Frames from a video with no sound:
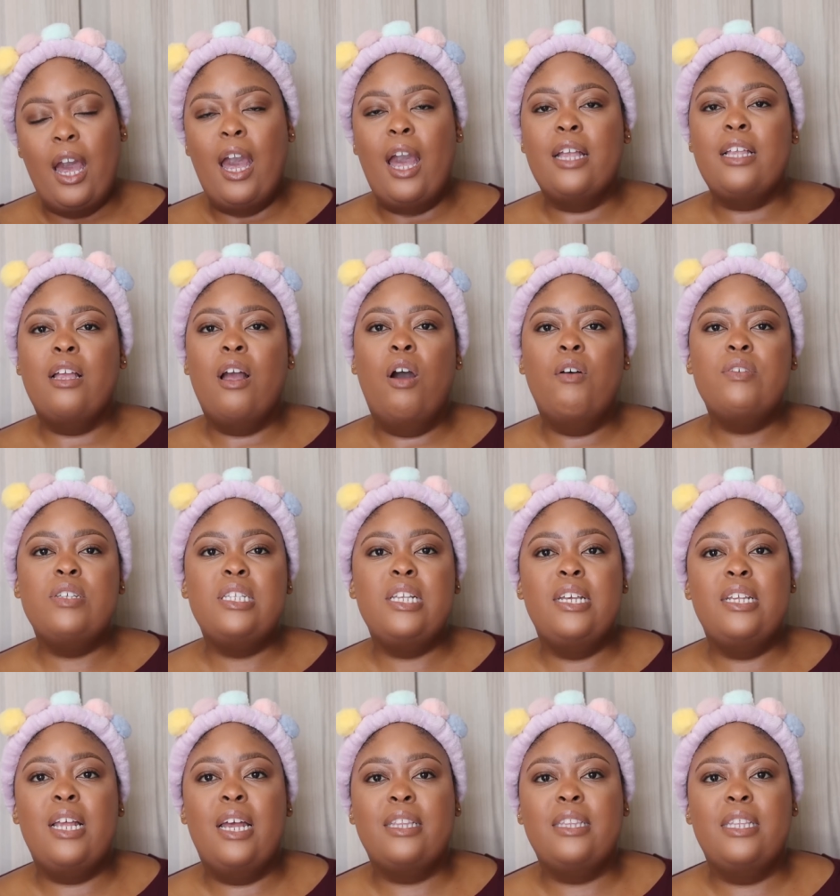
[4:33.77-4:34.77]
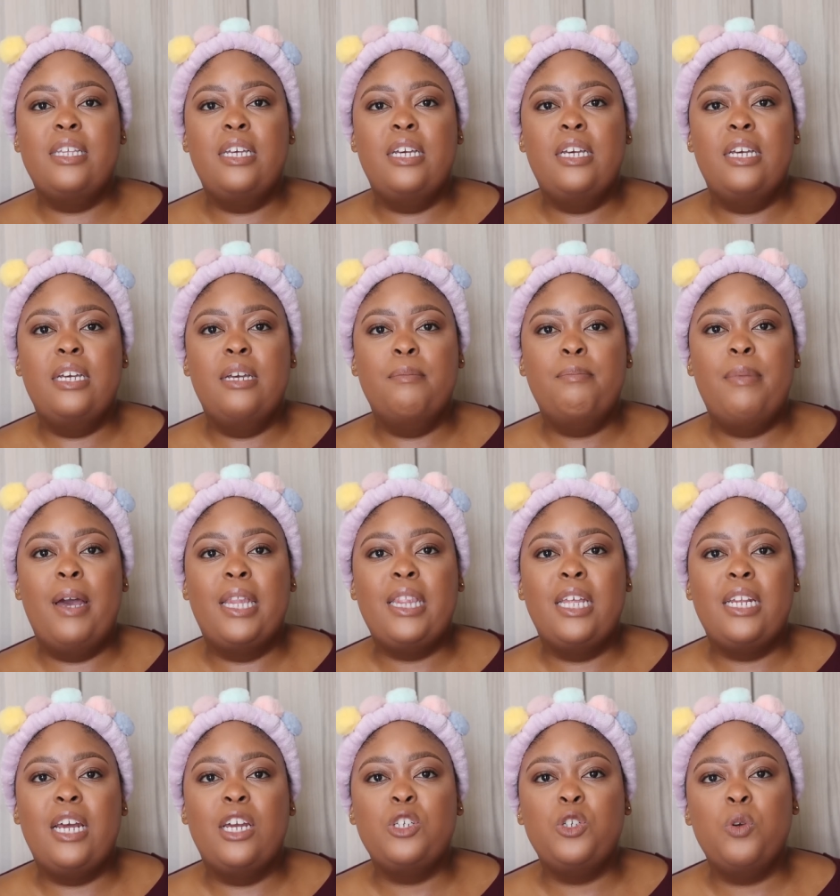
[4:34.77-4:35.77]
and obviously like the band
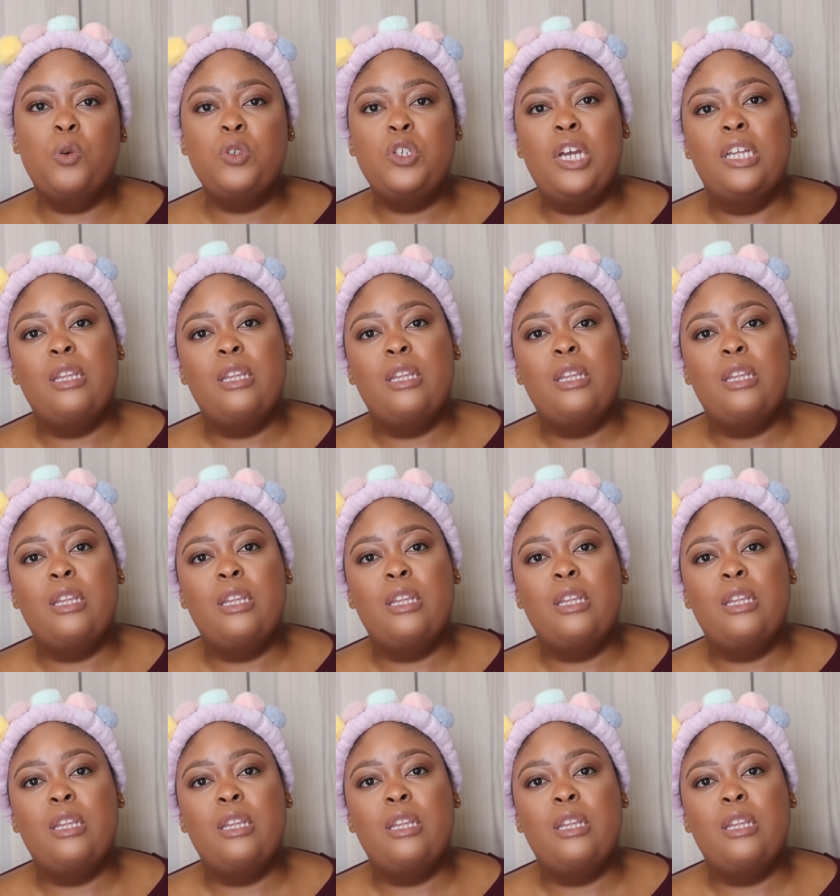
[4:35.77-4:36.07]
that I showed